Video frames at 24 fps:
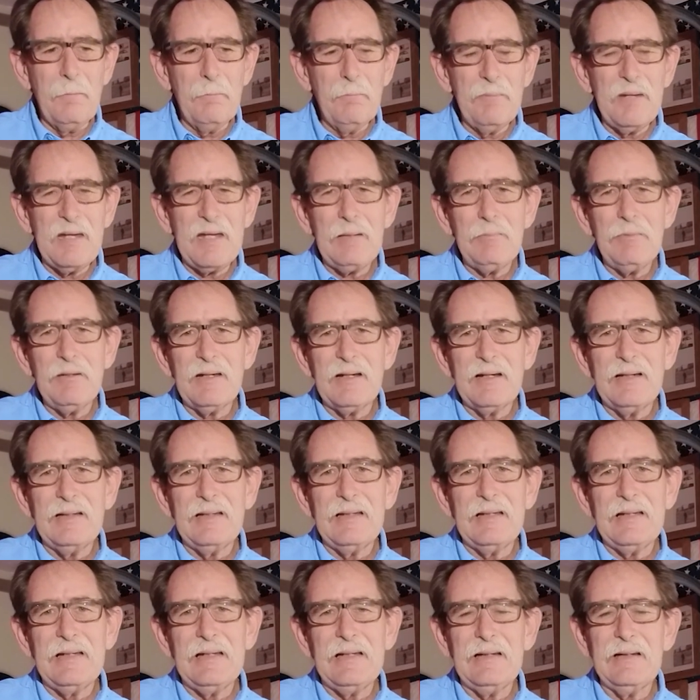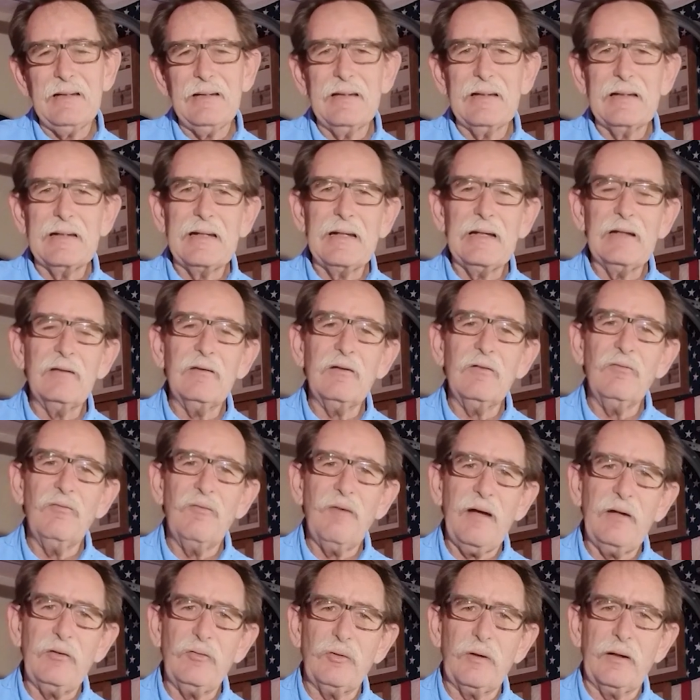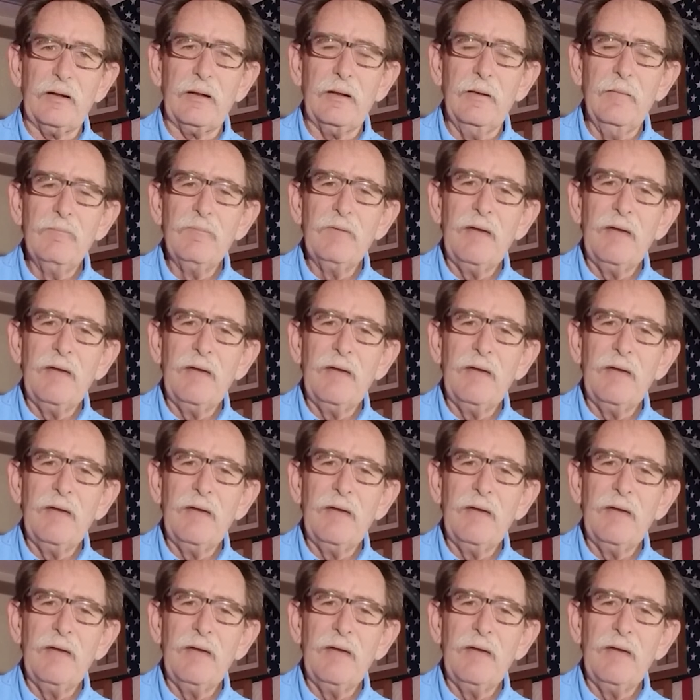maybe I needed to get to Vectric